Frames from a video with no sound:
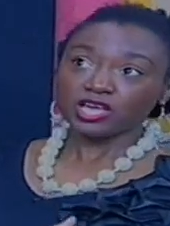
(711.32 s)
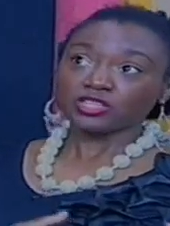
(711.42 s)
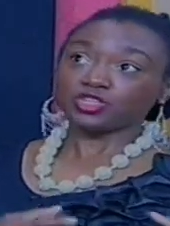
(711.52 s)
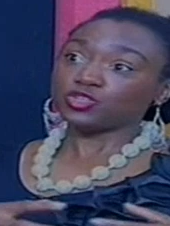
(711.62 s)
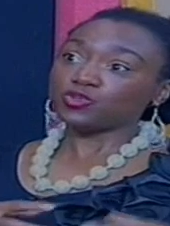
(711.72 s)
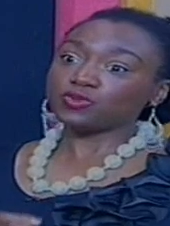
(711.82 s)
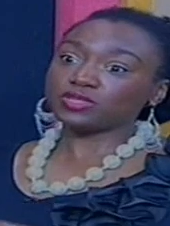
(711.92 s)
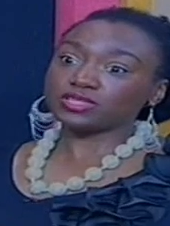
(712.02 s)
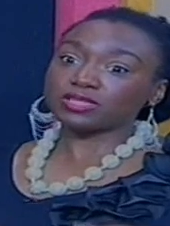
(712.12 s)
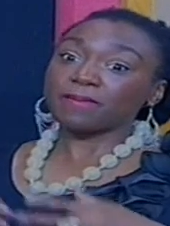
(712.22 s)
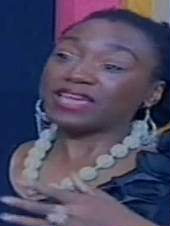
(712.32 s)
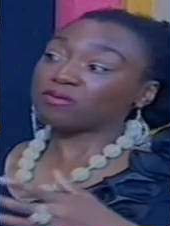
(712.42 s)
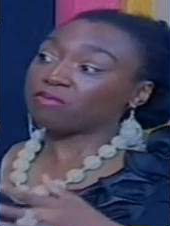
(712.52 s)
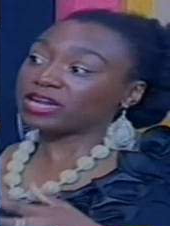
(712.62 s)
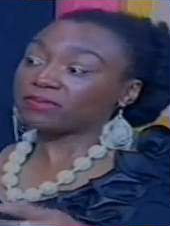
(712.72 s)
to use it to
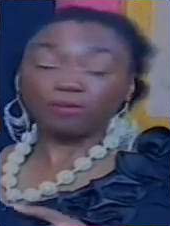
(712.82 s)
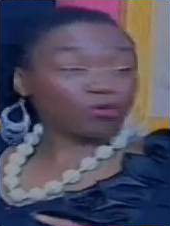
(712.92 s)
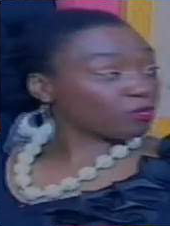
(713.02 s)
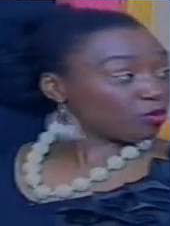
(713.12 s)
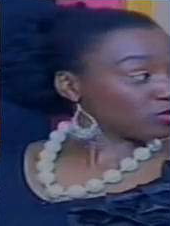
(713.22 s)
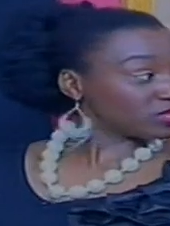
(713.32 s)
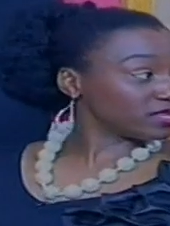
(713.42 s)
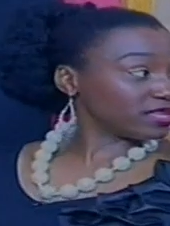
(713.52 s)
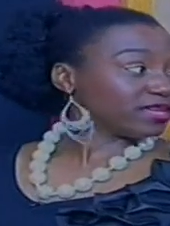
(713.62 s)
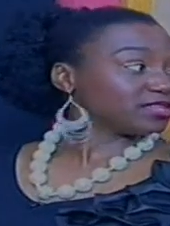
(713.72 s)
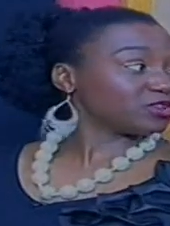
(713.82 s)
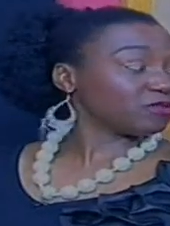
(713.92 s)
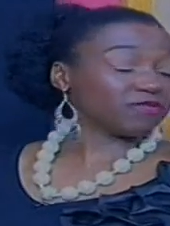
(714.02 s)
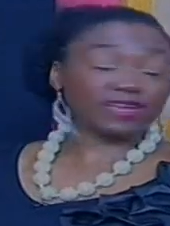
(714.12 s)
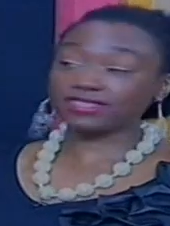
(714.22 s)
make money, but more importantly, to
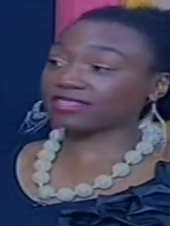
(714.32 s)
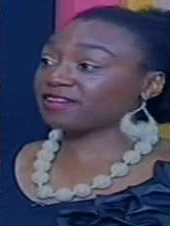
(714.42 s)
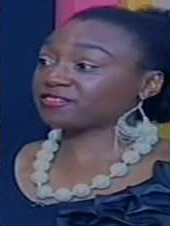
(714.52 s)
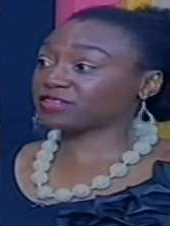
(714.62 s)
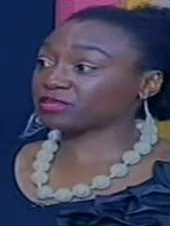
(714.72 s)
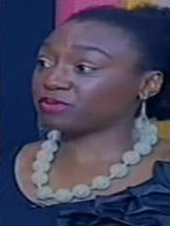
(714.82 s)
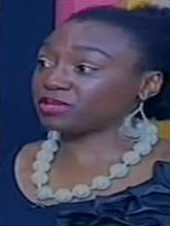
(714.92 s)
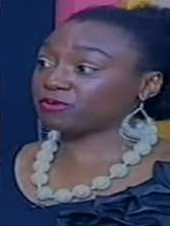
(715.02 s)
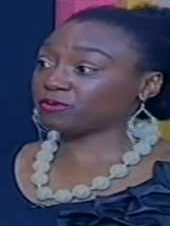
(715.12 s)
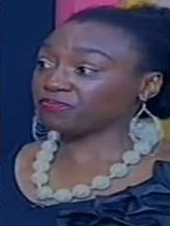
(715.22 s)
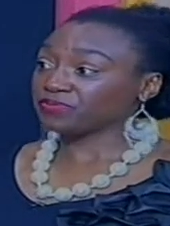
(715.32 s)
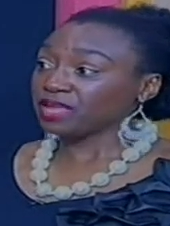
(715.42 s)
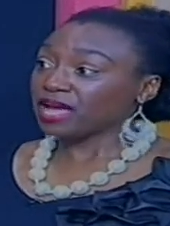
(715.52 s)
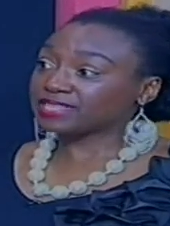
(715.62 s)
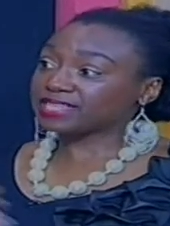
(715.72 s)
affect the lives of other people.
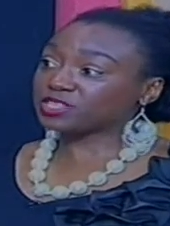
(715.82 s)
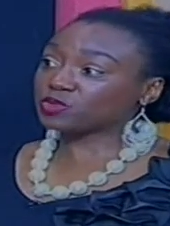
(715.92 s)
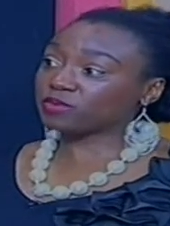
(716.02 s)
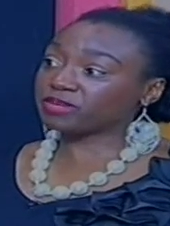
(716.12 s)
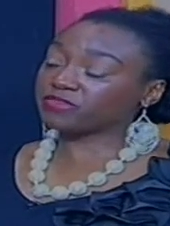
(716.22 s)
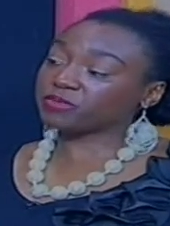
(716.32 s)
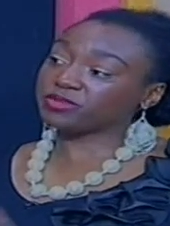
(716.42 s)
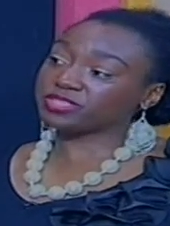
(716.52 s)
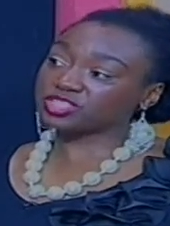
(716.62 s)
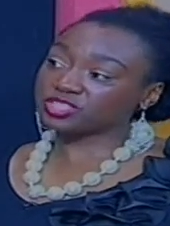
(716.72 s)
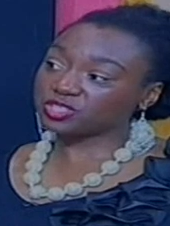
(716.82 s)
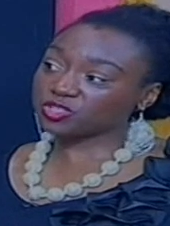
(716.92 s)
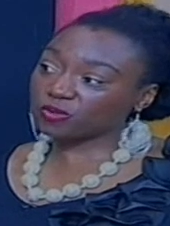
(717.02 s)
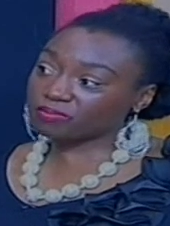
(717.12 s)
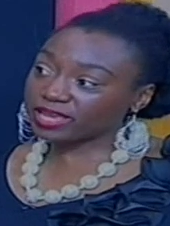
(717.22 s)
I say to women, if the musicians
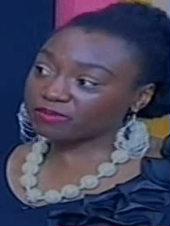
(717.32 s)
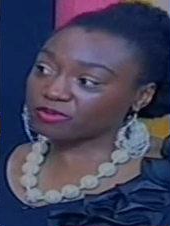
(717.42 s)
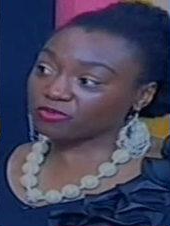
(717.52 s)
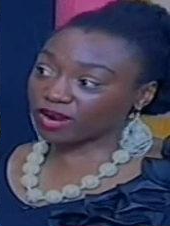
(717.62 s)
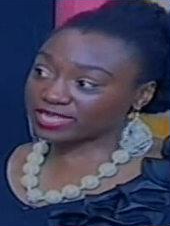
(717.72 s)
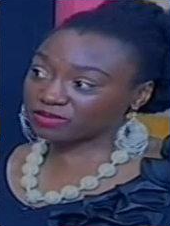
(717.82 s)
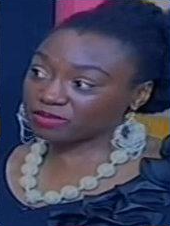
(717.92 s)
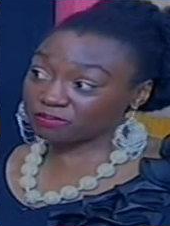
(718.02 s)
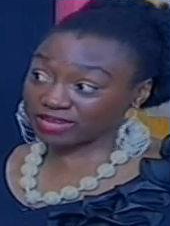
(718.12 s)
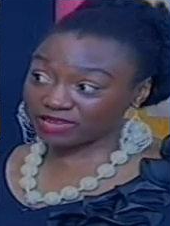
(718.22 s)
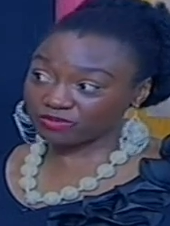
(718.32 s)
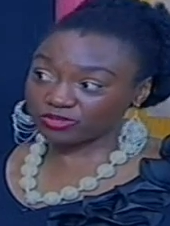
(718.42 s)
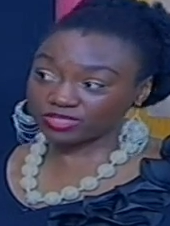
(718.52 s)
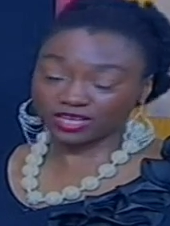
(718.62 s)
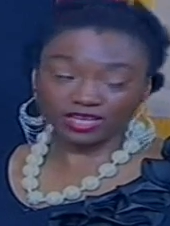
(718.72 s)
stop writing and playing
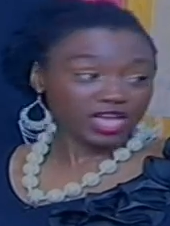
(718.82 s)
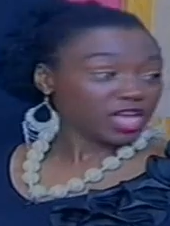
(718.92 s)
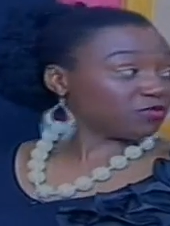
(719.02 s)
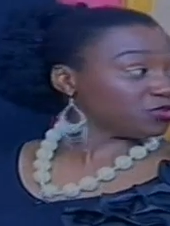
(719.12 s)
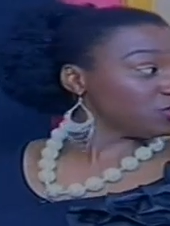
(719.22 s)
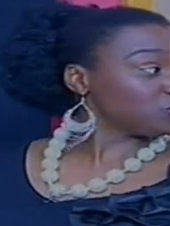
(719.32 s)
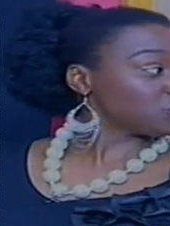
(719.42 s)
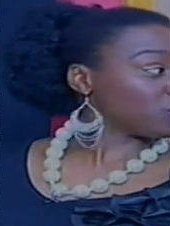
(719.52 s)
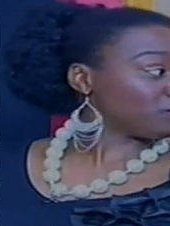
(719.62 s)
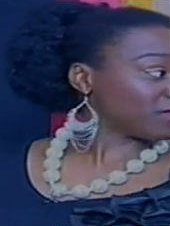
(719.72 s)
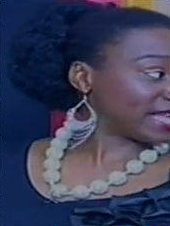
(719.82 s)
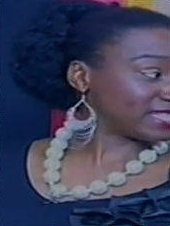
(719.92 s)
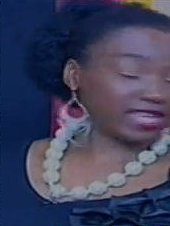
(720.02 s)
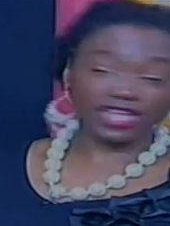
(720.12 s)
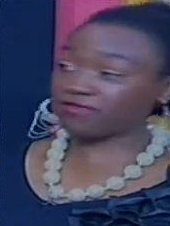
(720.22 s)
music, if you stop
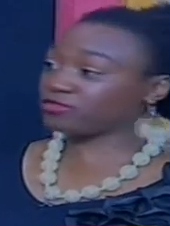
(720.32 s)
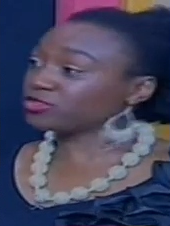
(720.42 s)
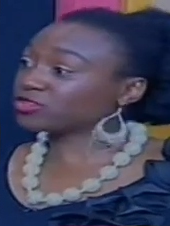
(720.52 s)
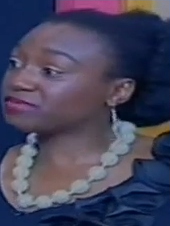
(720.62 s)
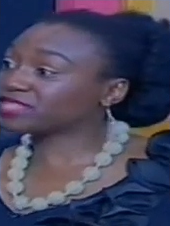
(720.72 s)
plaiting hair, if you stop